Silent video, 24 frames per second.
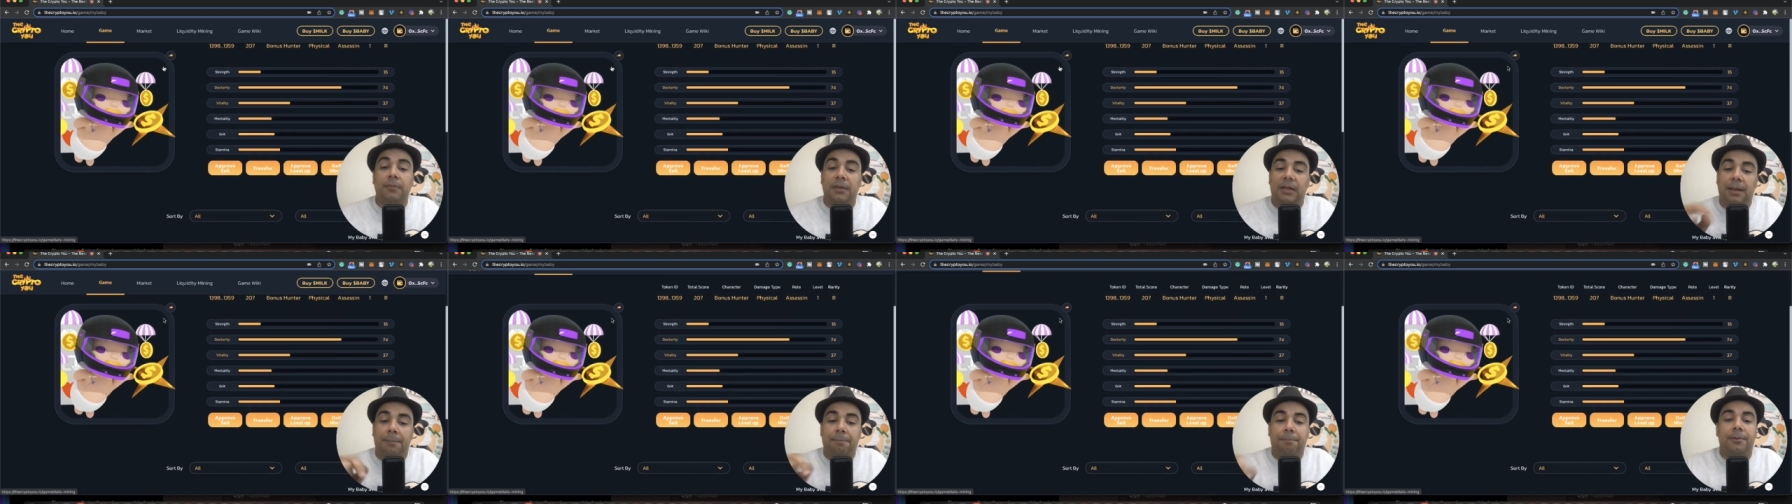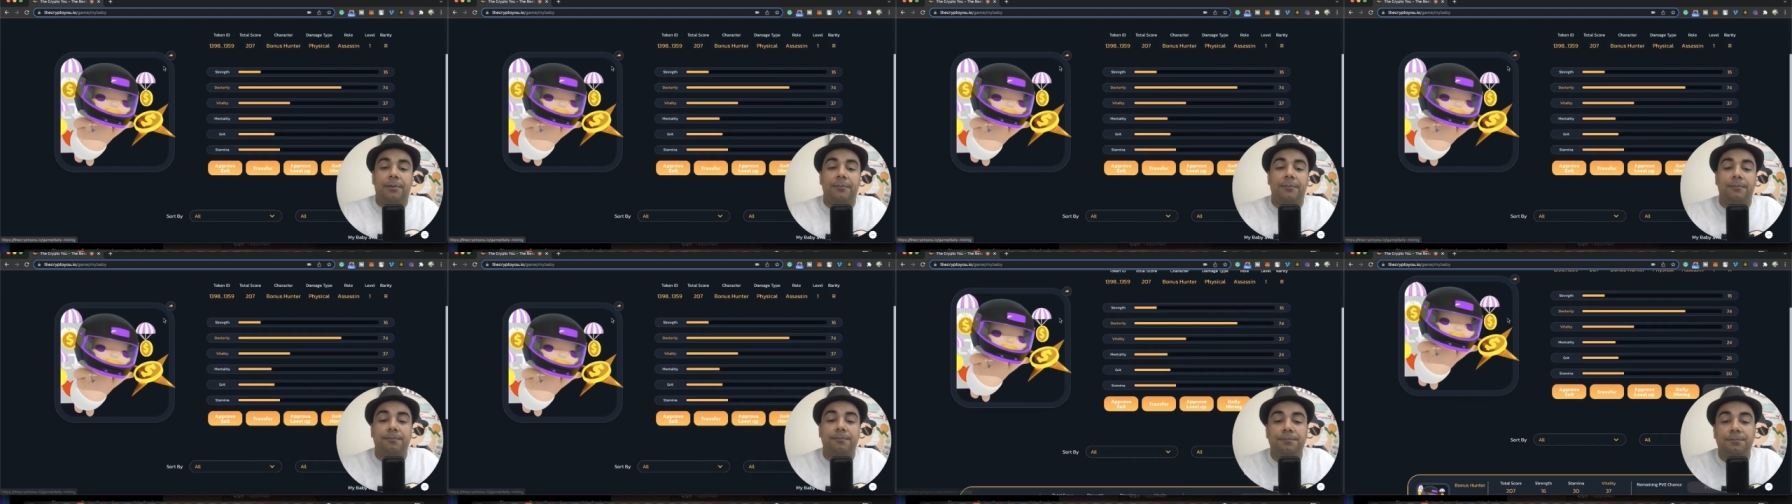Yep.
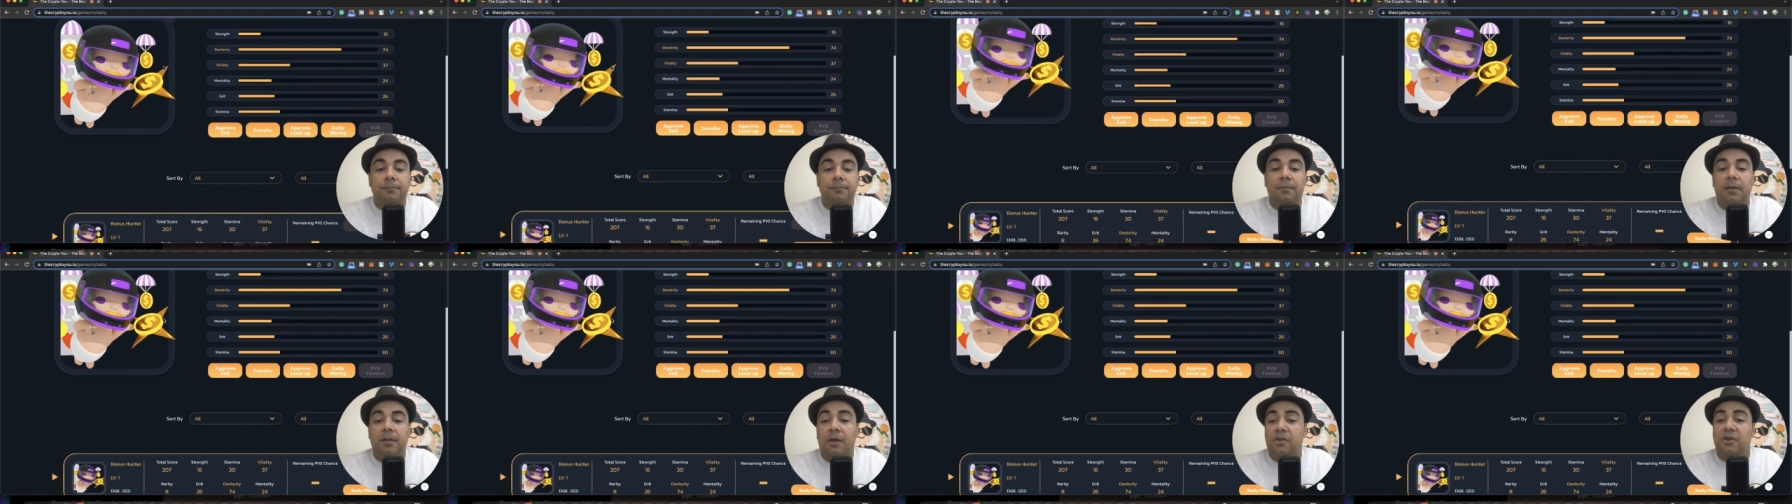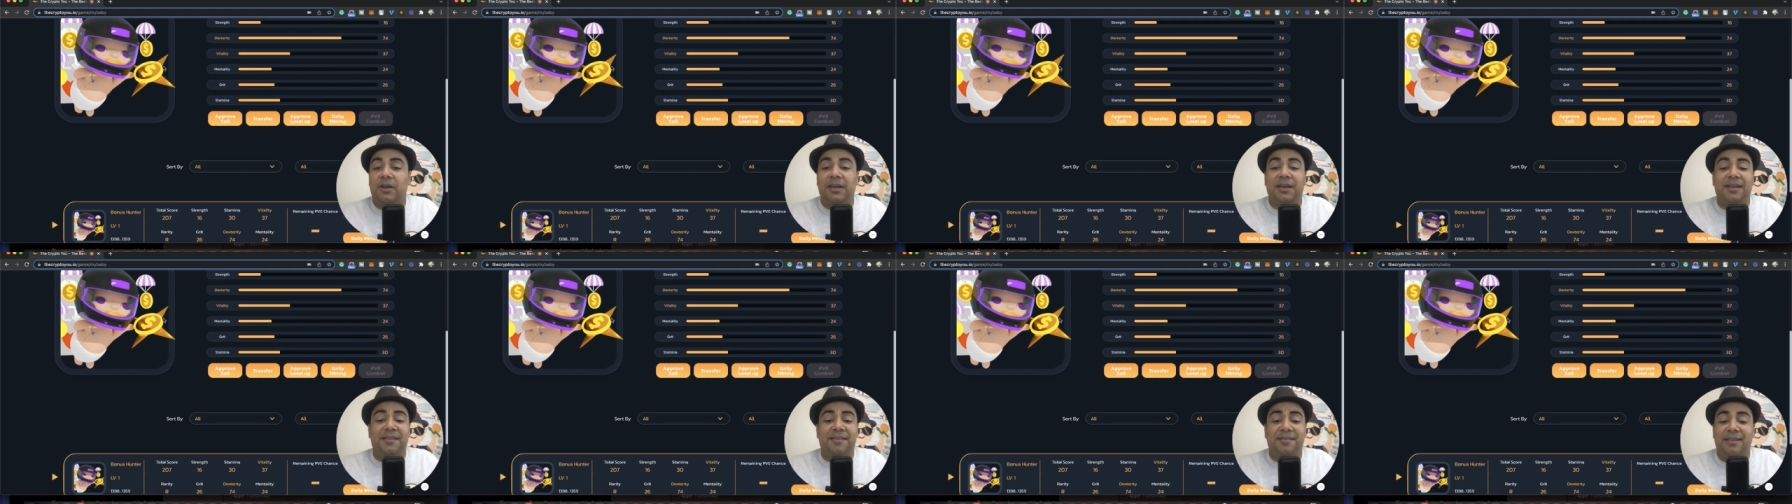
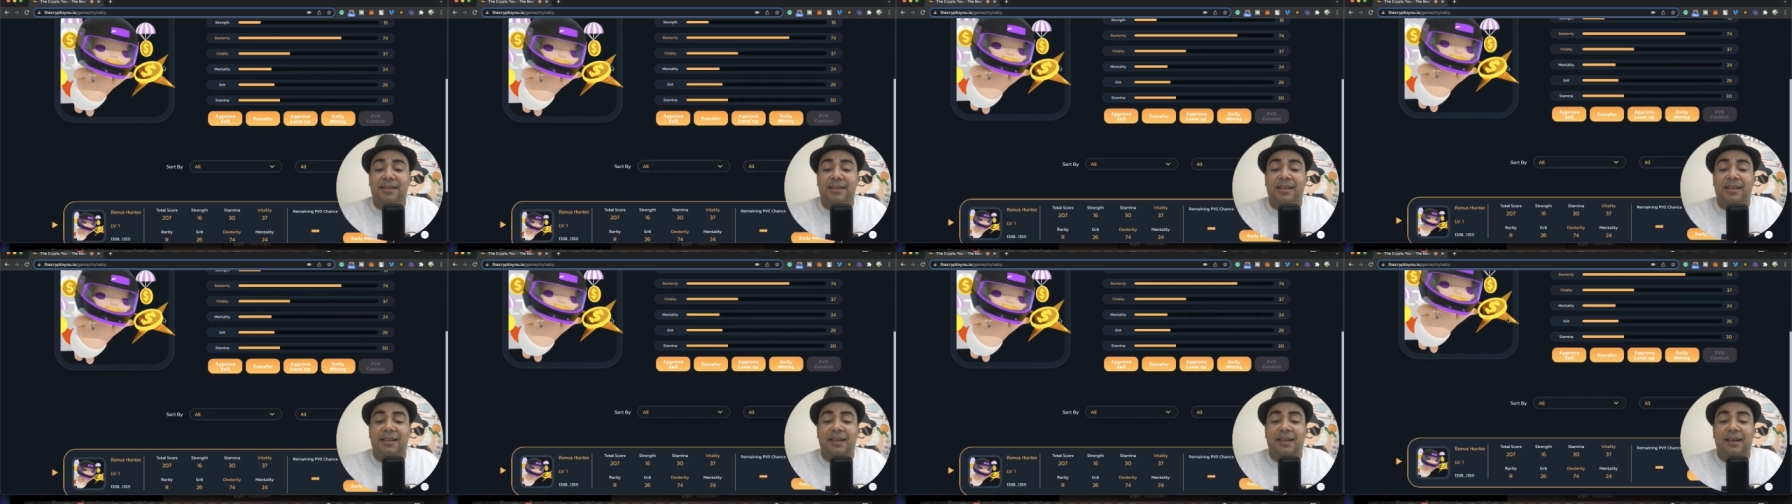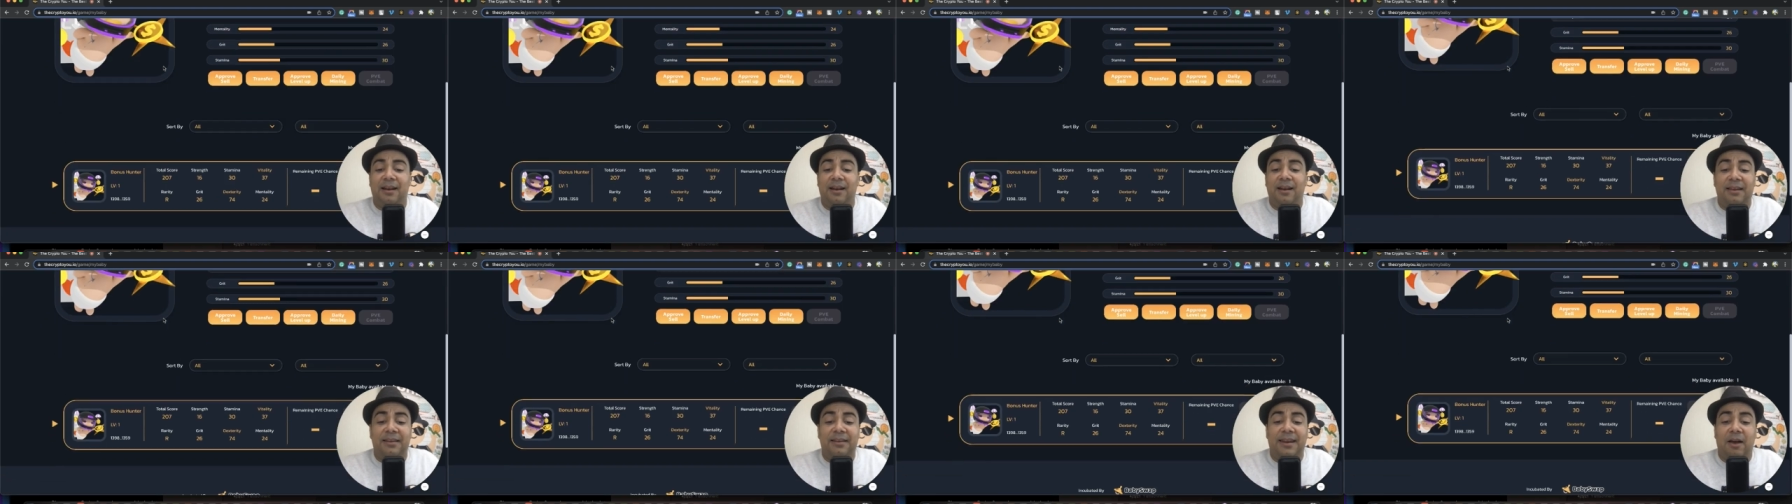So he's sitting
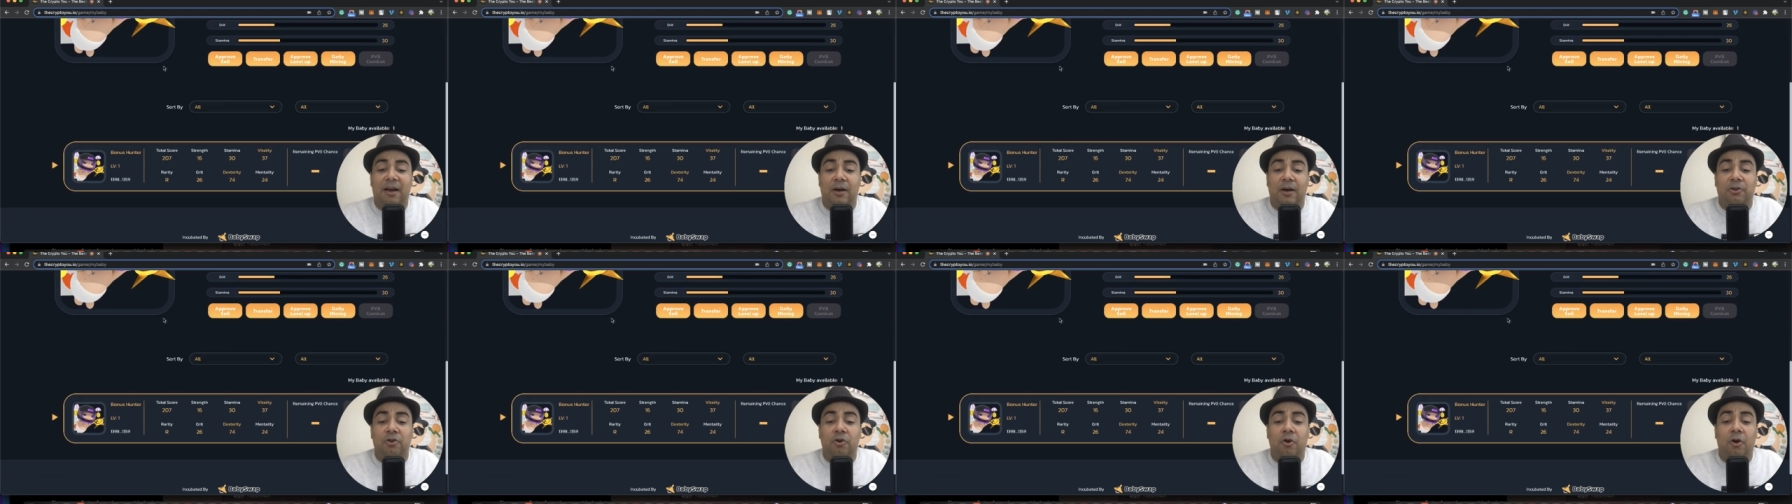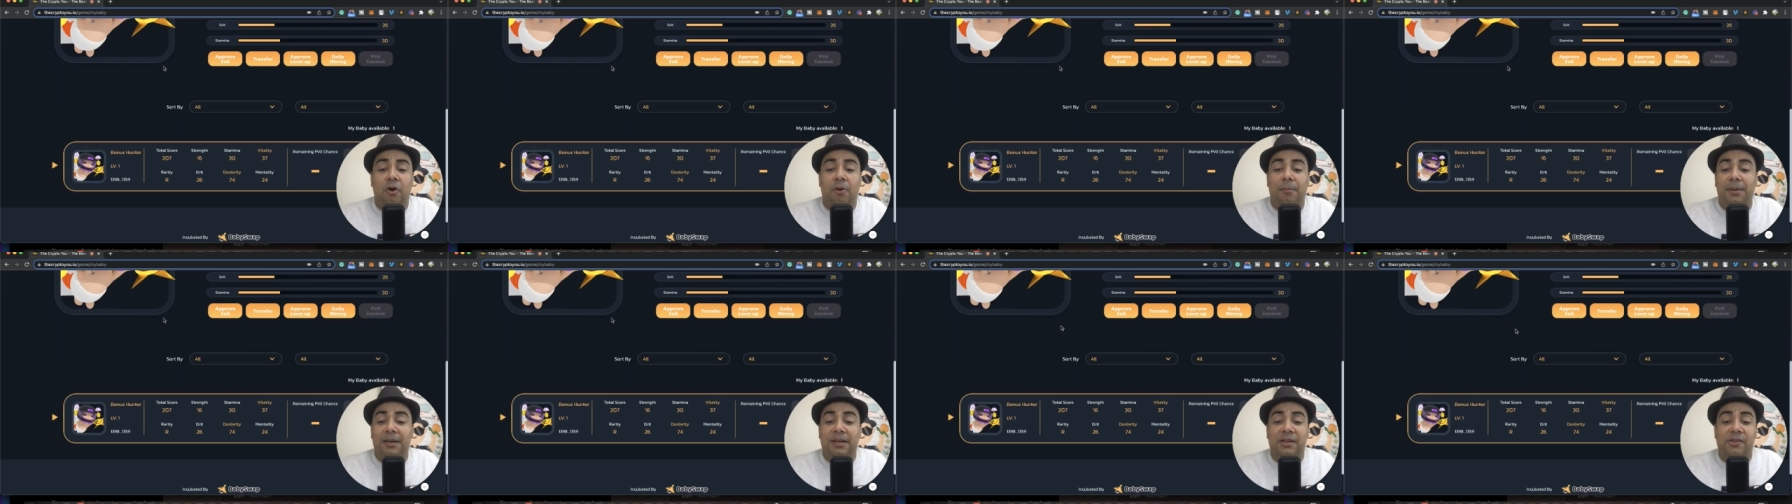right now at
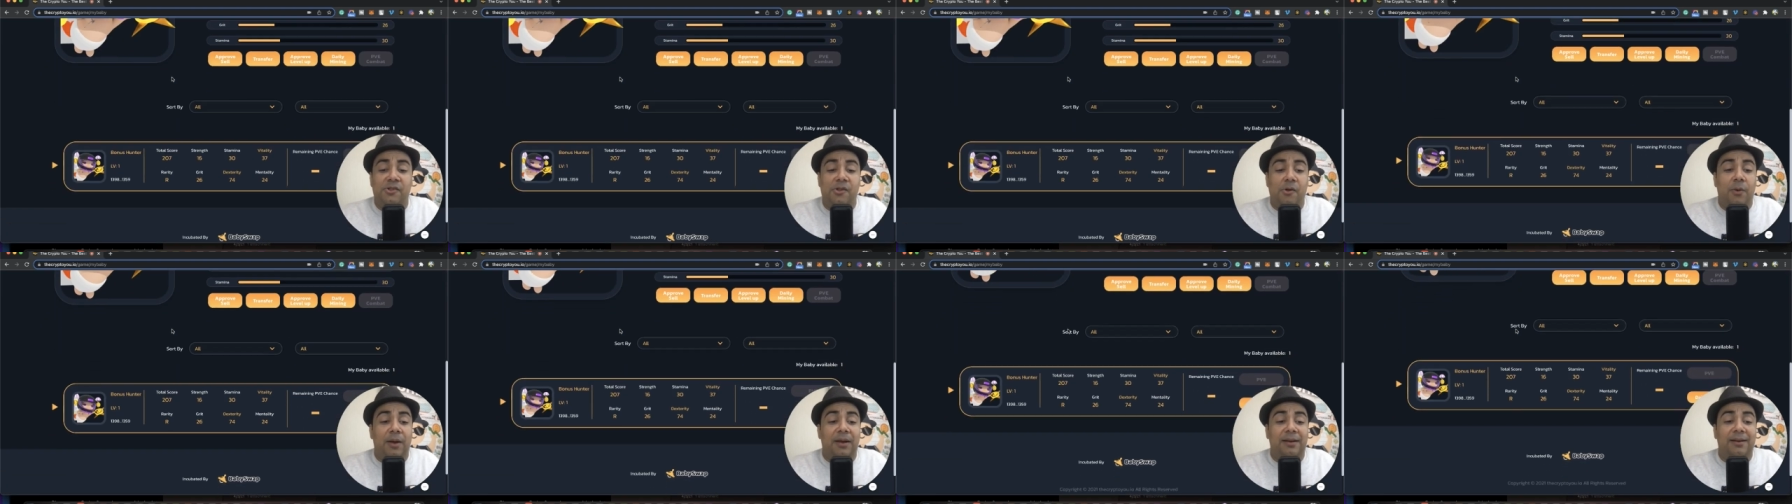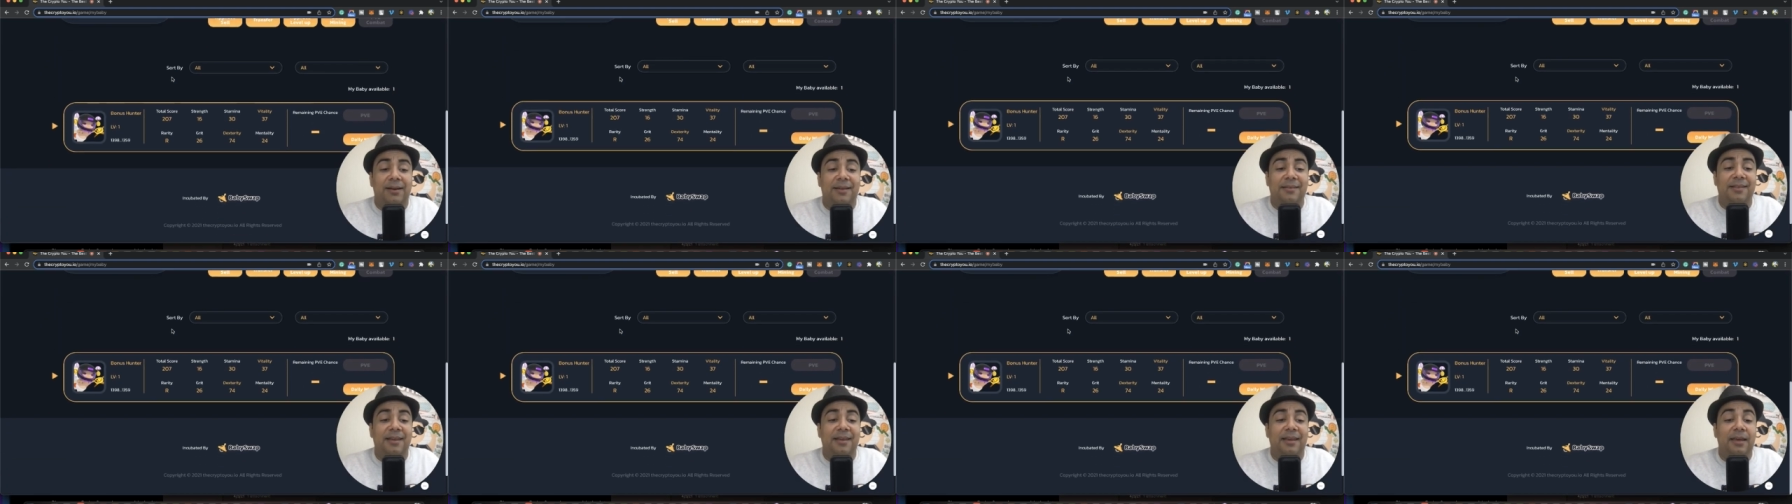home. He's doing
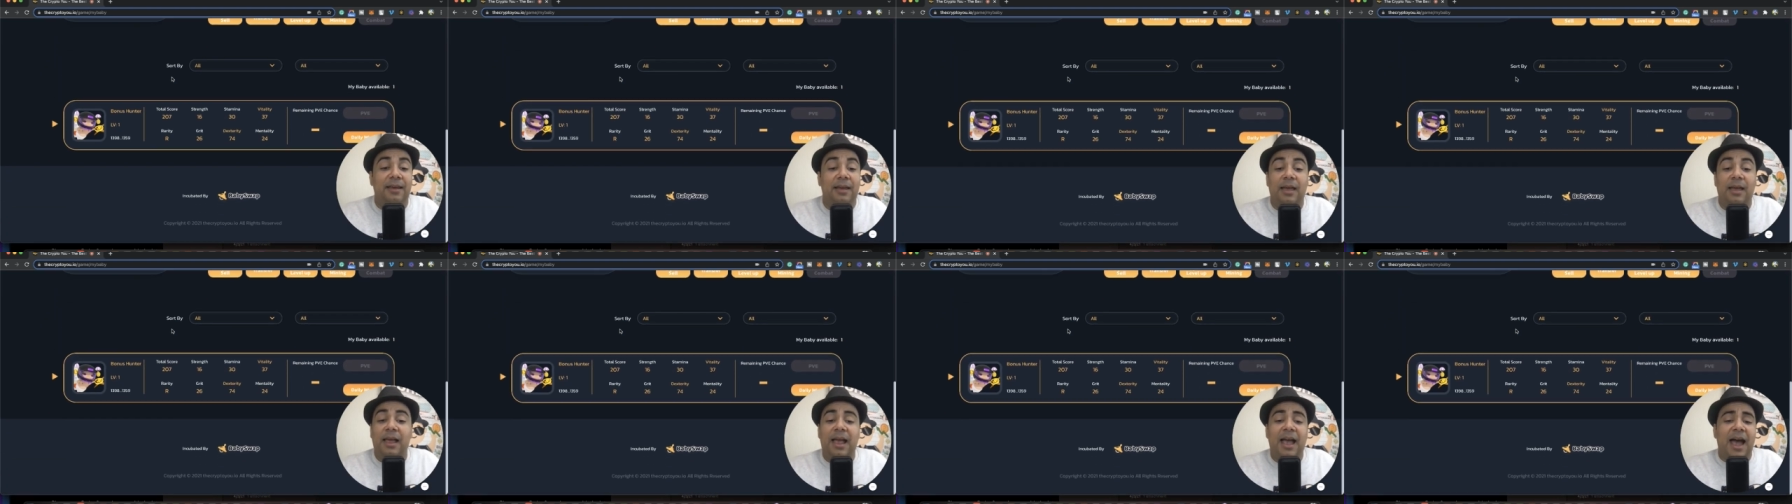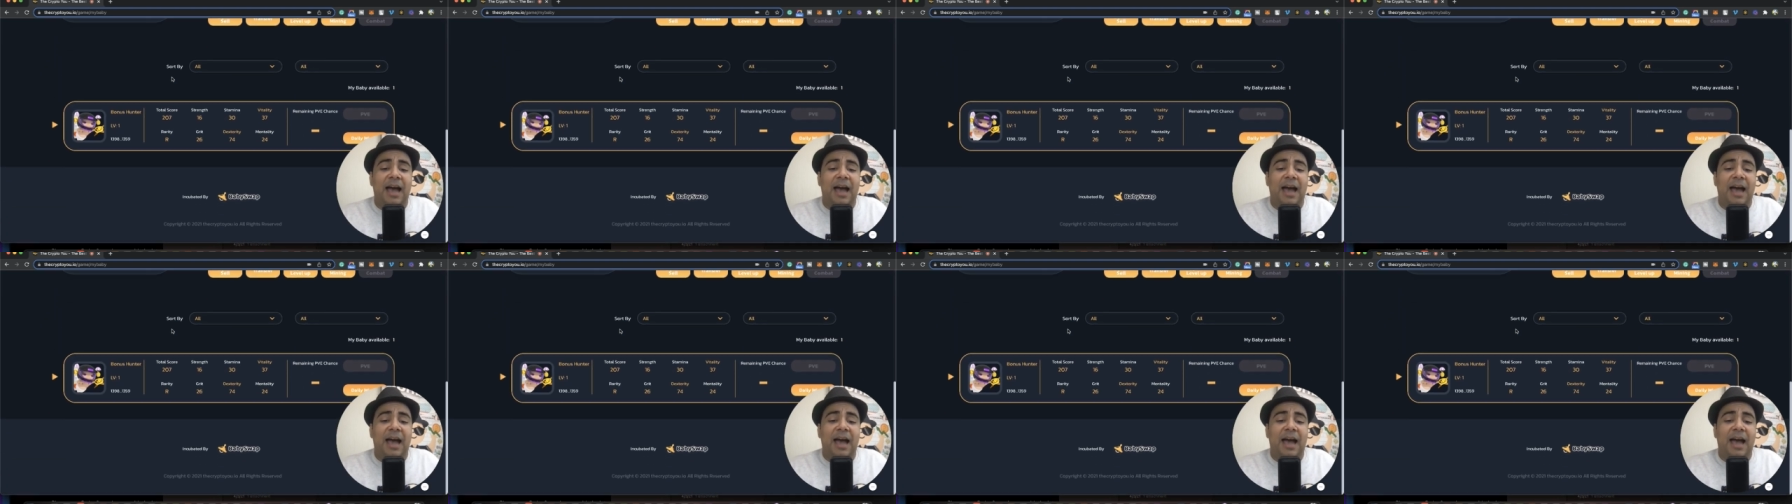nothing.